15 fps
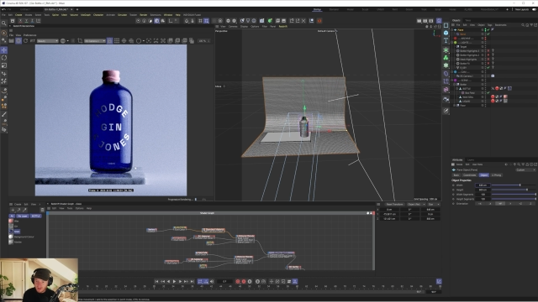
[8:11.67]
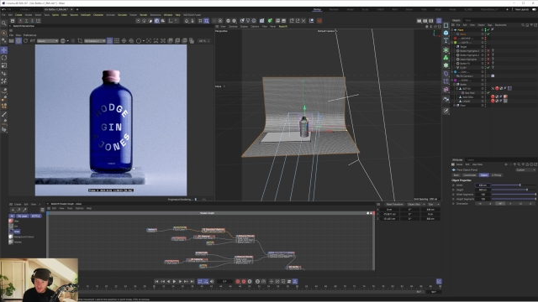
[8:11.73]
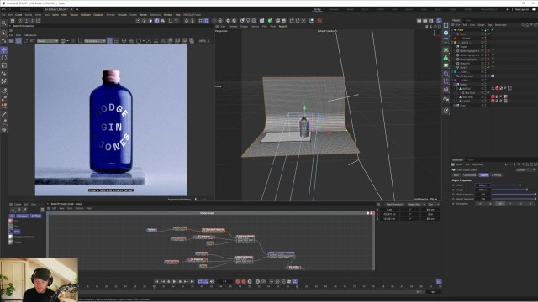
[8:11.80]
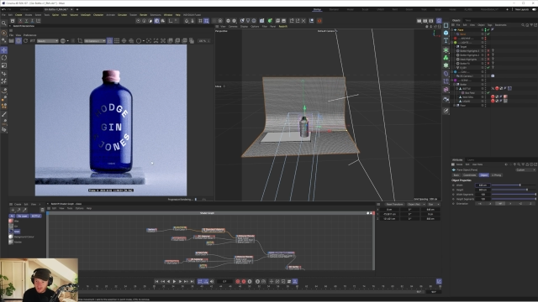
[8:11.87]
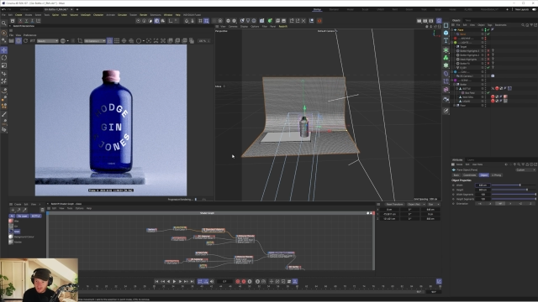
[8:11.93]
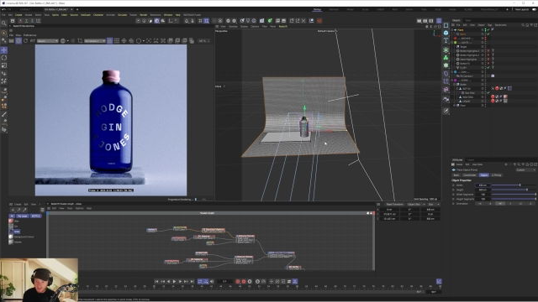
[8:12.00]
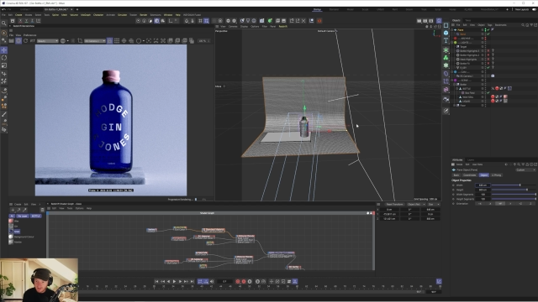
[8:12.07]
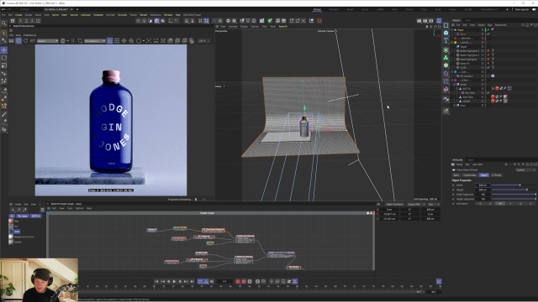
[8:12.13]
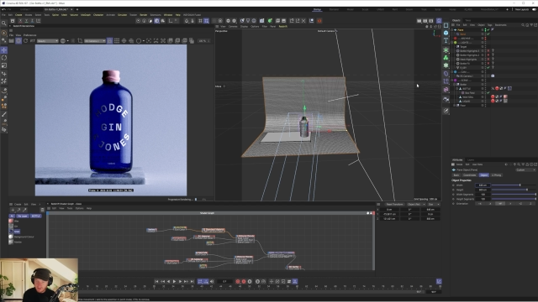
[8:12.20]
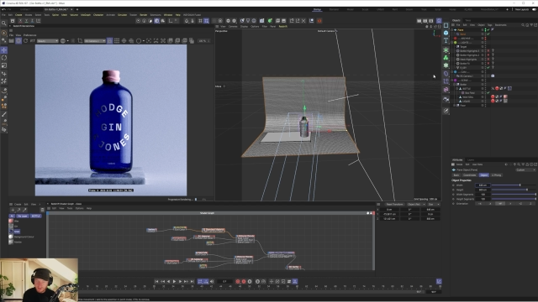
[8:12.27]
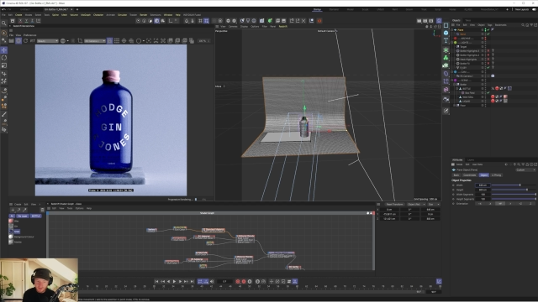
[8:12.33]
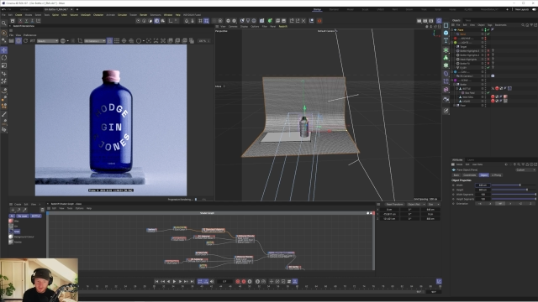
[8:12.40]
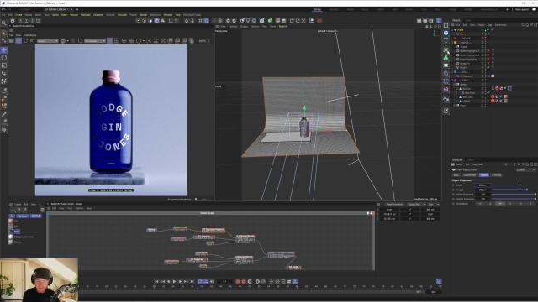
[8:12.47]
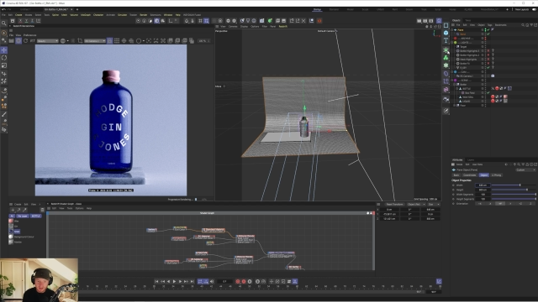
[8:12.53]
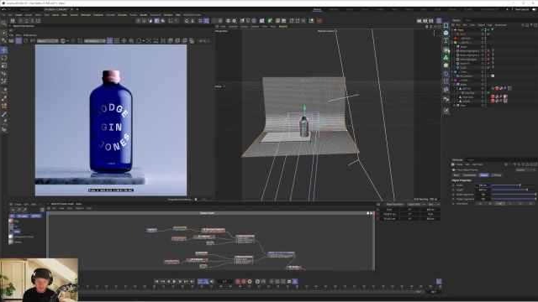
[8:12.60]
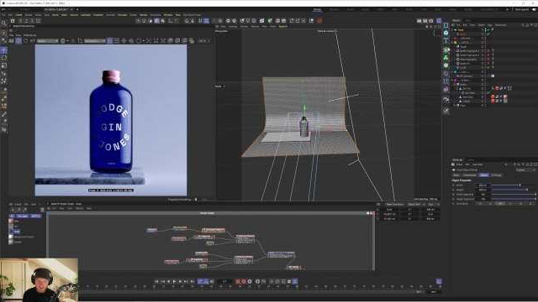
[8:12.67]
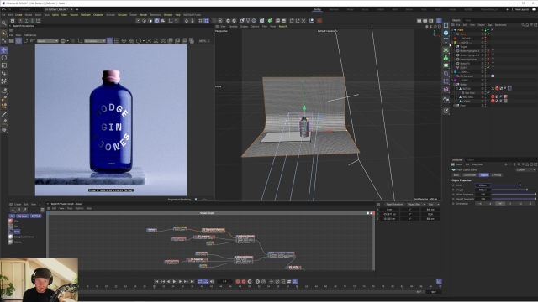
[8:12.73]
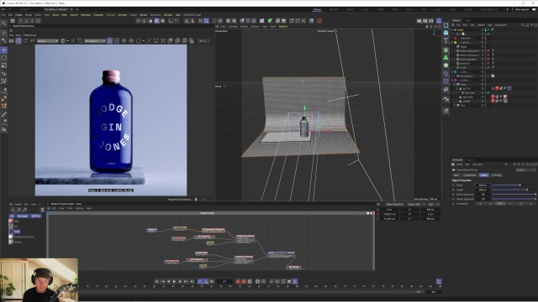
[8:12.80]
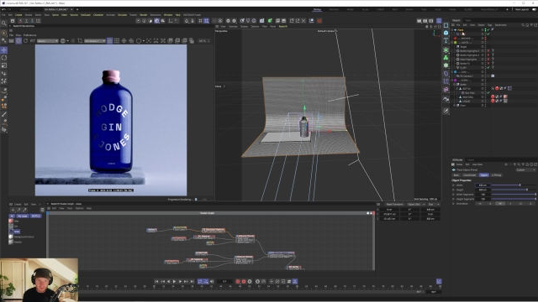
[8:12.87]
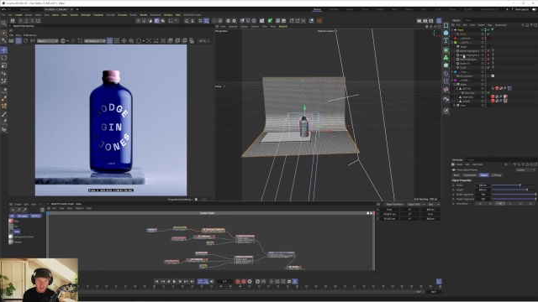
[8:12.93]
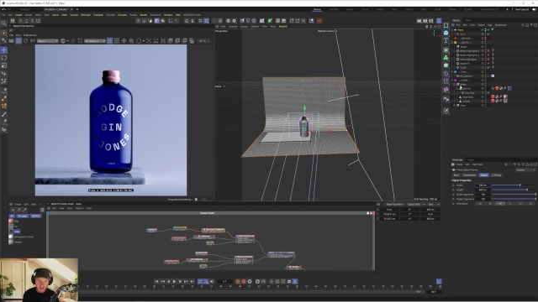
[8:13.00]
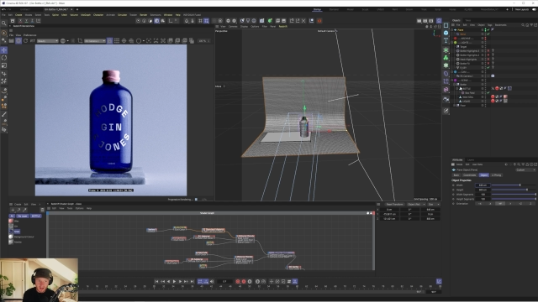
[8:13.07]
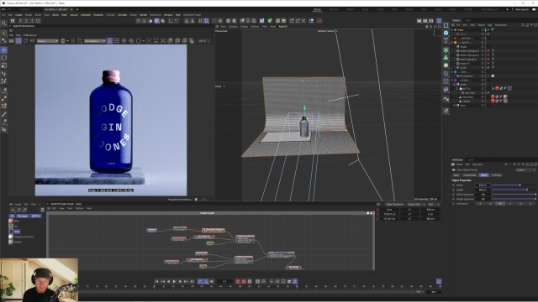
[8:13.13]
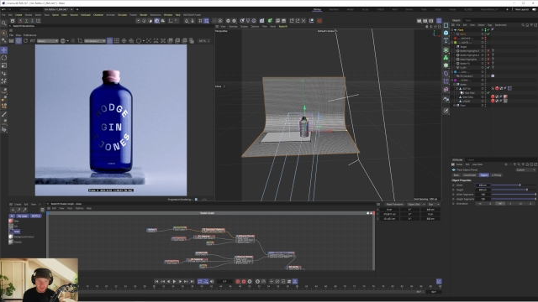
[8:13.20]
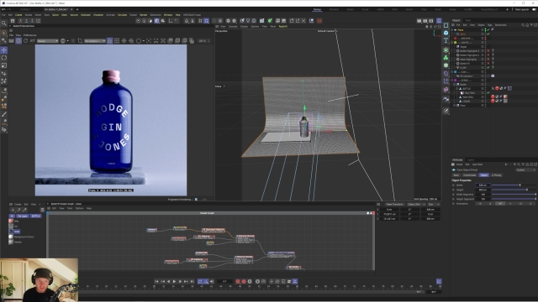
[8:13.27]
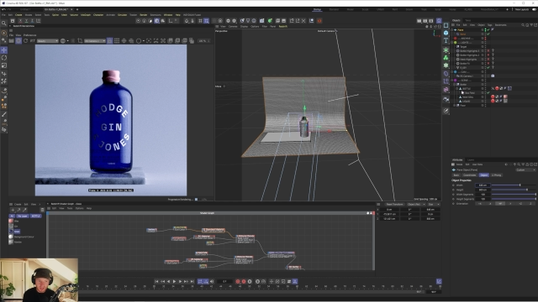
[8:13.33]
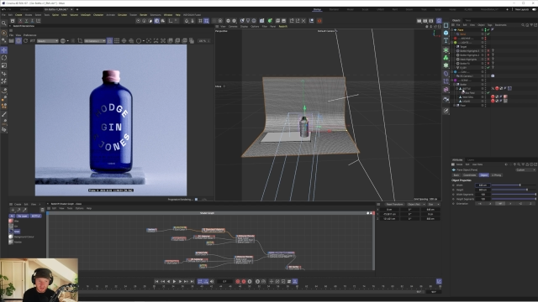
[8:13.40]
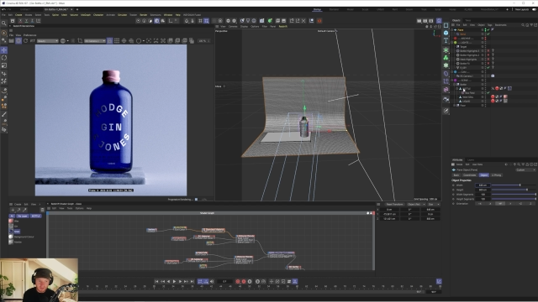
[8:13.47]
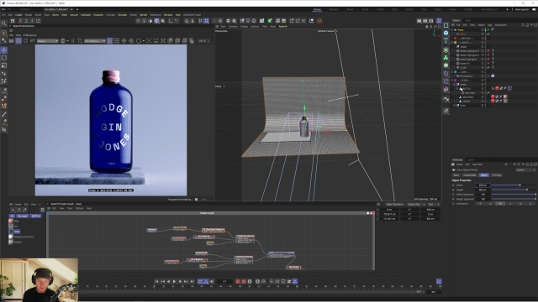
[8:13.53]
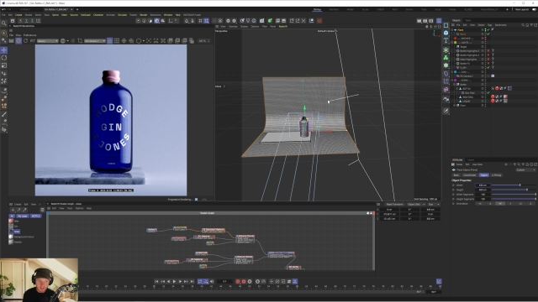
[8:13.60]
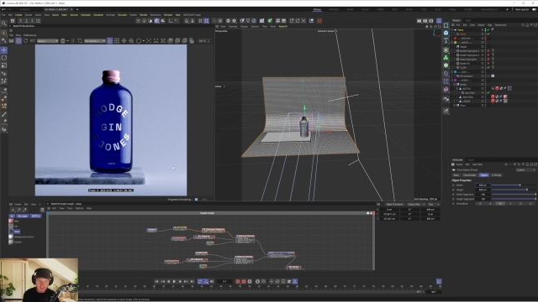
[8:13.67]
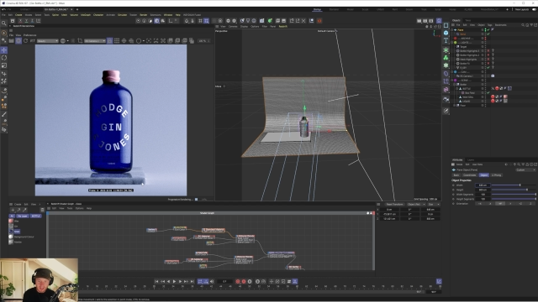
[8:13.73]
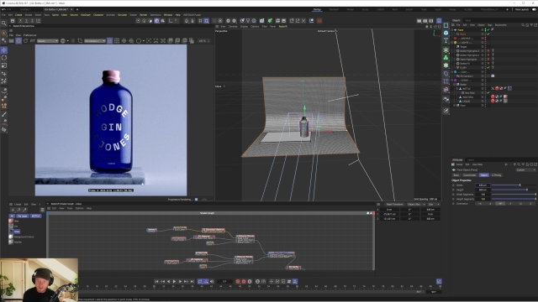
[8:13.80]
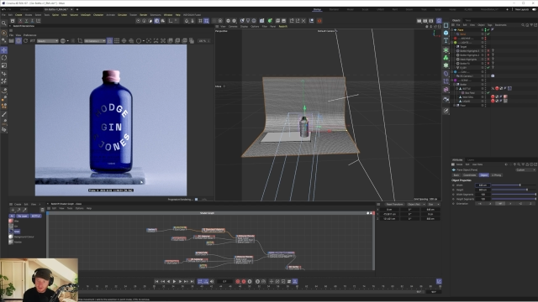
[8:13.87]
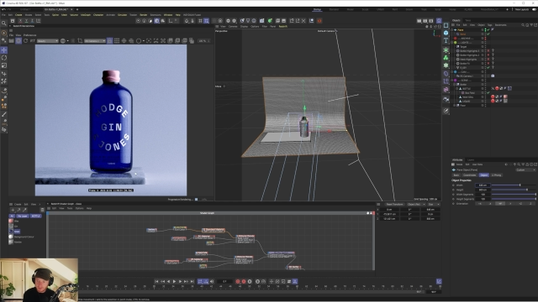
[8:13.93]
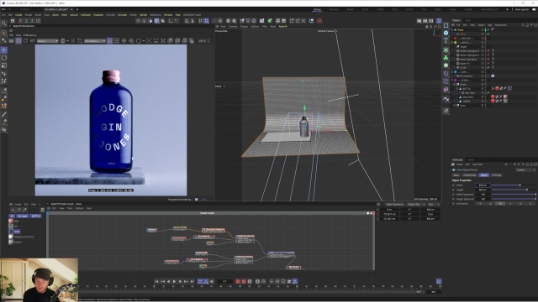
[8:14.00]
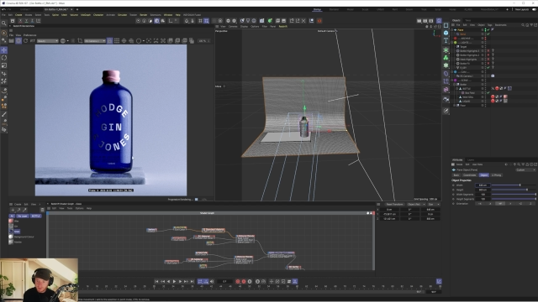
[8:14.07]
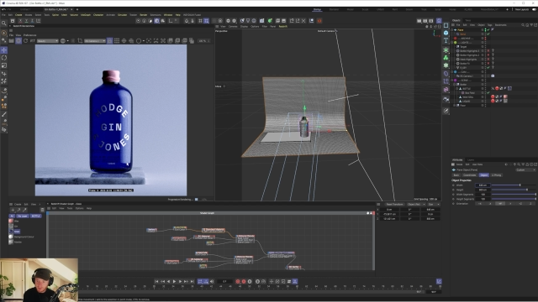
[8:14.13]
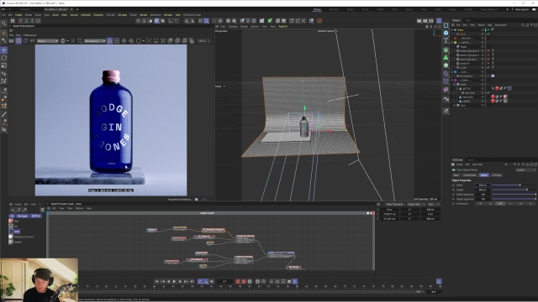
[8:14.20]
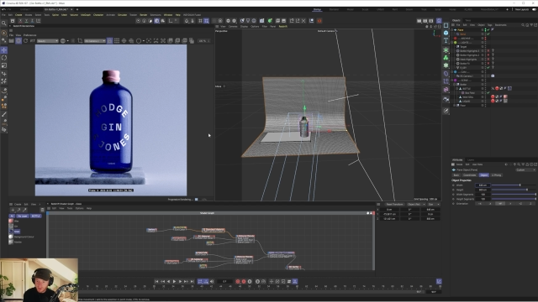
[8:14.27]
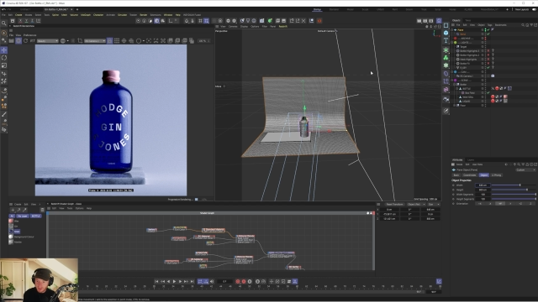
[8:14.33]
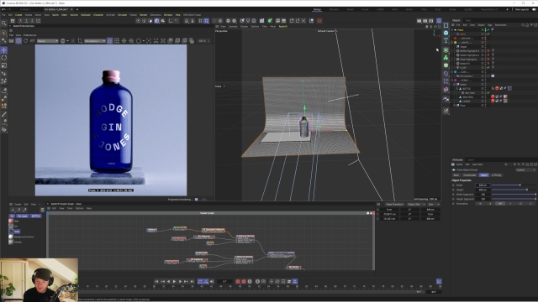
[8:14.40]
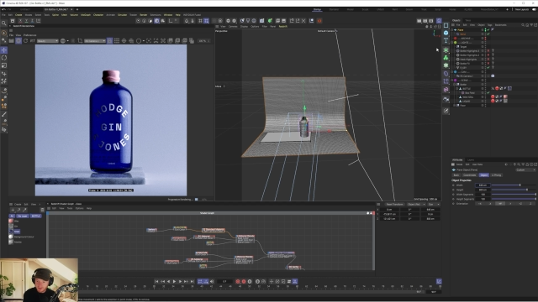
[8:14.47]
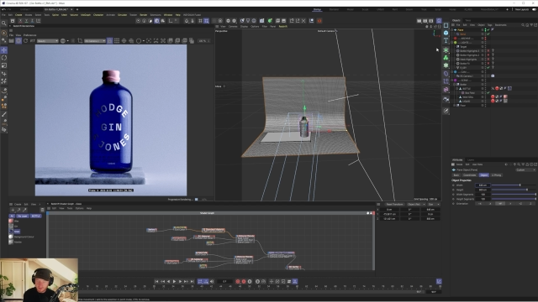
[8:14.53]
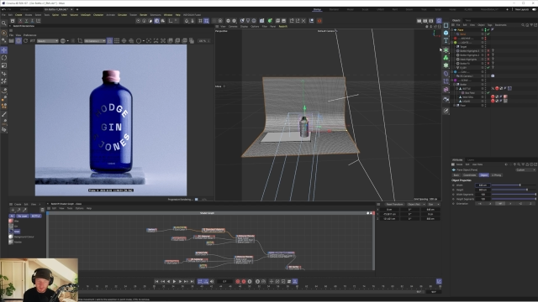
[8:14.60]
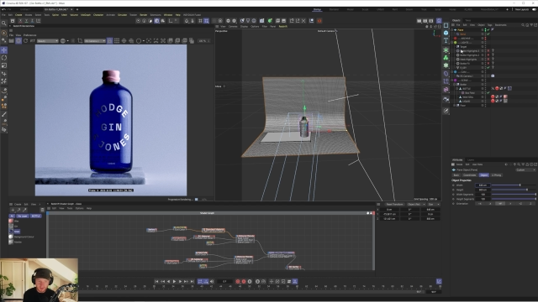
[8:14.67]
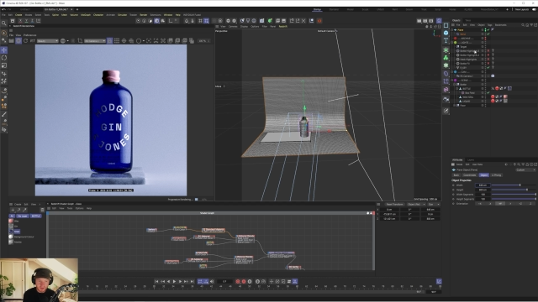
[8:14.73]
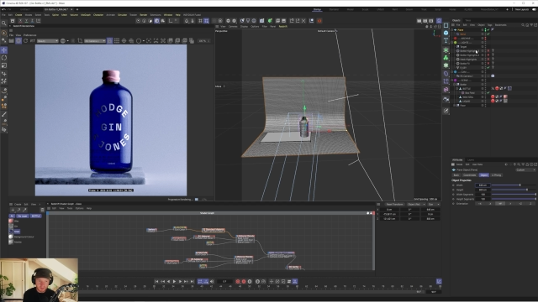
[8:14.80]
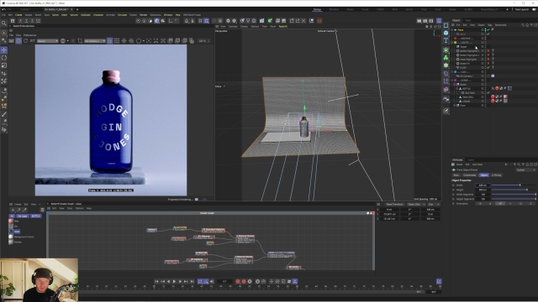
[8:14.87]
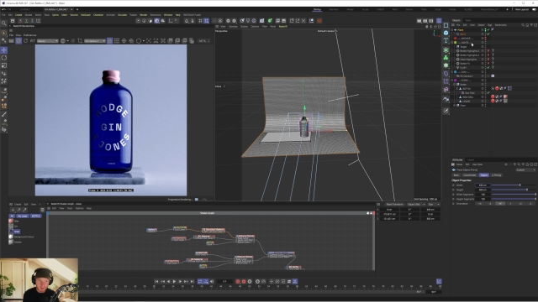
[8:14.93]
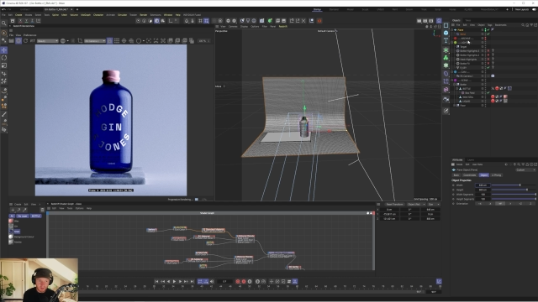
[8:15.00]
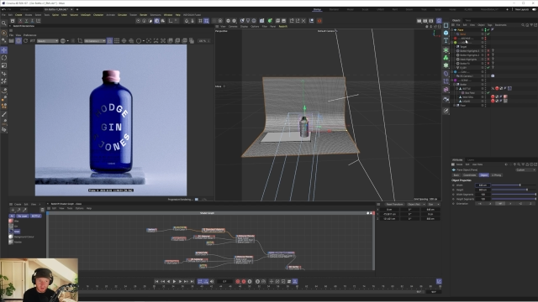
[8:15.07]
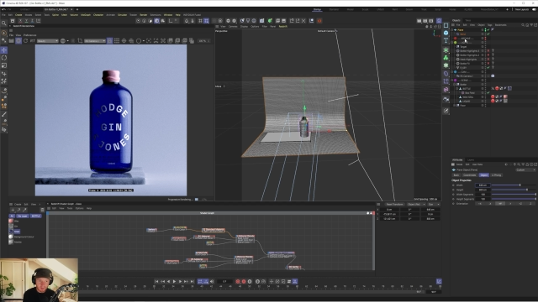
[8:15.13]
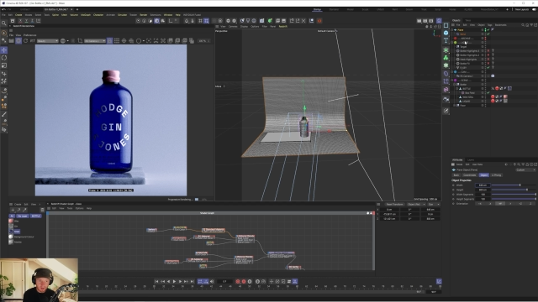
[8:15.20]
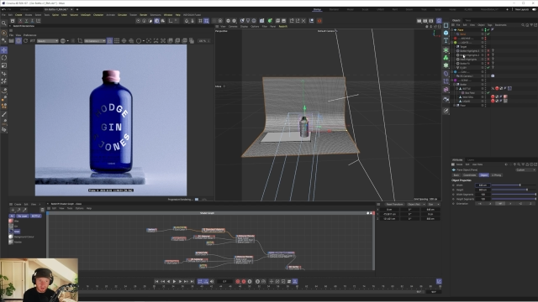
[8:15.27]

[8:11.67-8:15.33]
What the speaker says: (no speaker visible)